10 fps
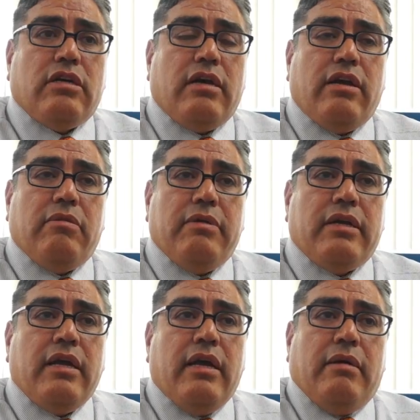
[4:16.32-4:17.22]

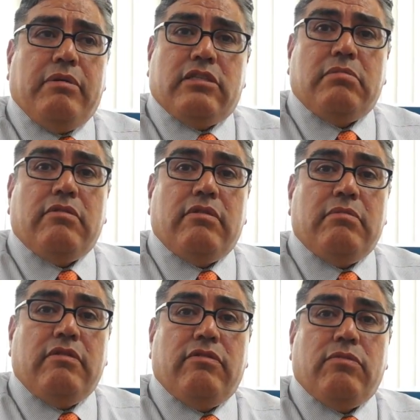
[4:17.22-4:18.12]
Arabic, but some of
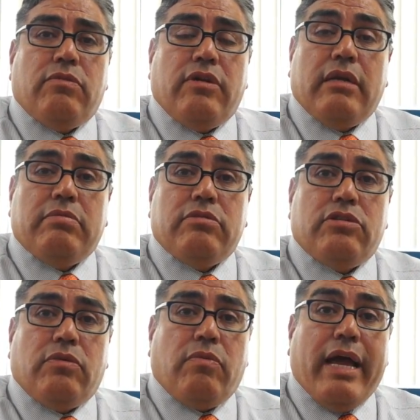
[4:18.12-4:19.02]
them even were able
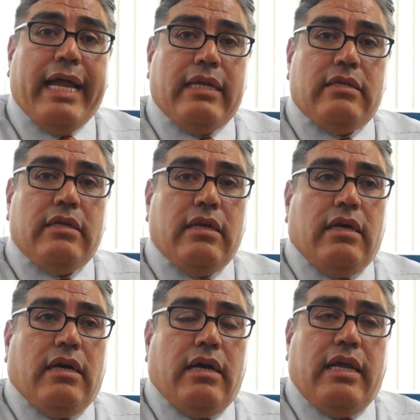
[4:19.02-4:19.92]
to write
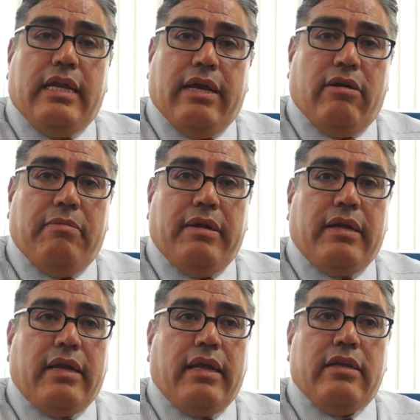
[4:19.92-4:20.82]
in
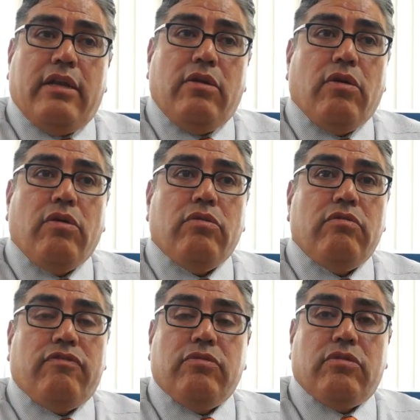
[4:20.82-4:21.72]
Arabic and
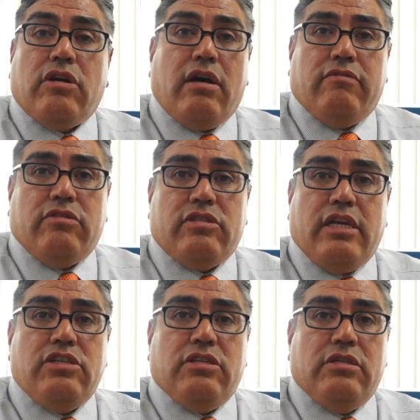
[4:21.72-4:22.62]
hold full
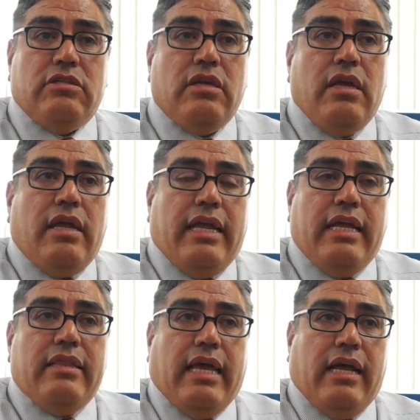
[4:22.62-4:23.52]
conversations
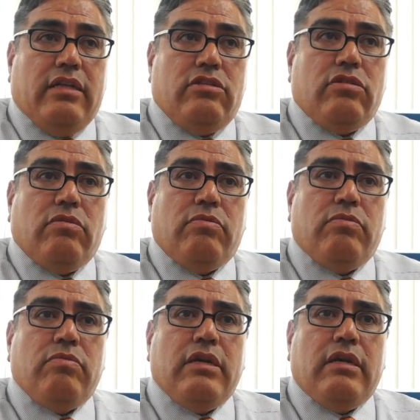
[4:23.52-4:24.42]
in that. So
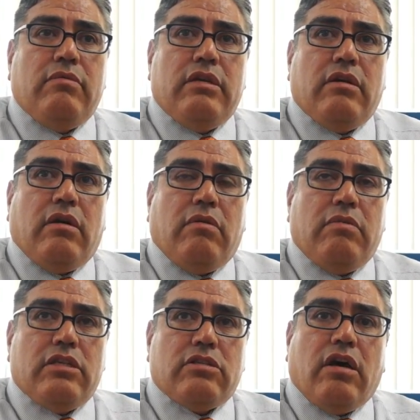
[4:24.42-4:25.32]

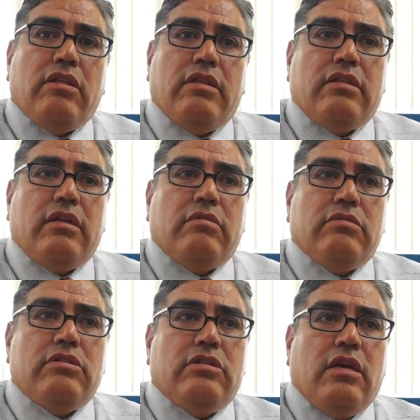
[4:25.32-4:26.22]
we saw that there
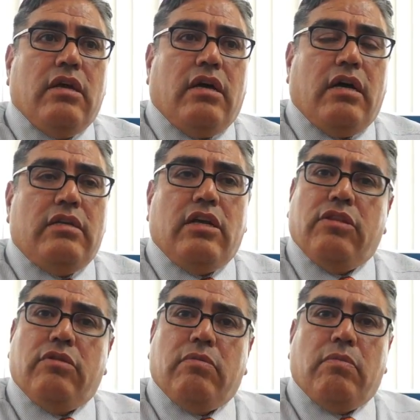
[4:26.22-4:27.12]
was
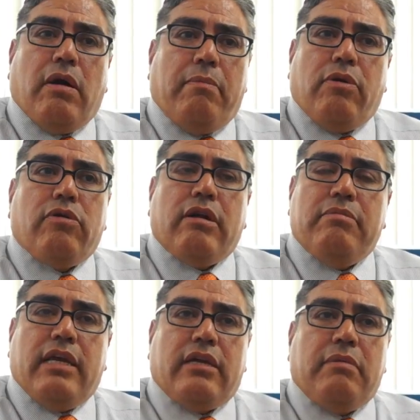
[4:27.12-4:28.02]
another
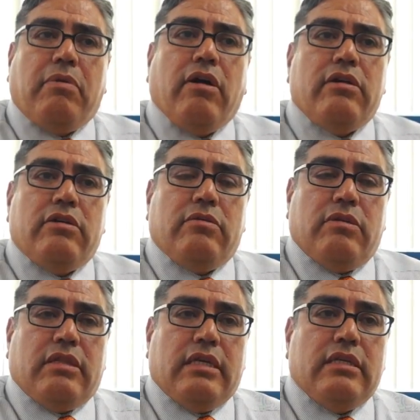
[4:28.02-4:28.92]
program that could partner
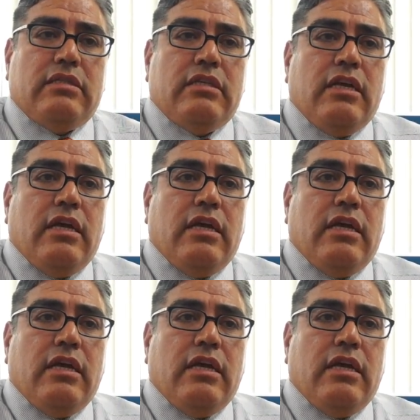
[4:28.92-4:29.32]
with this.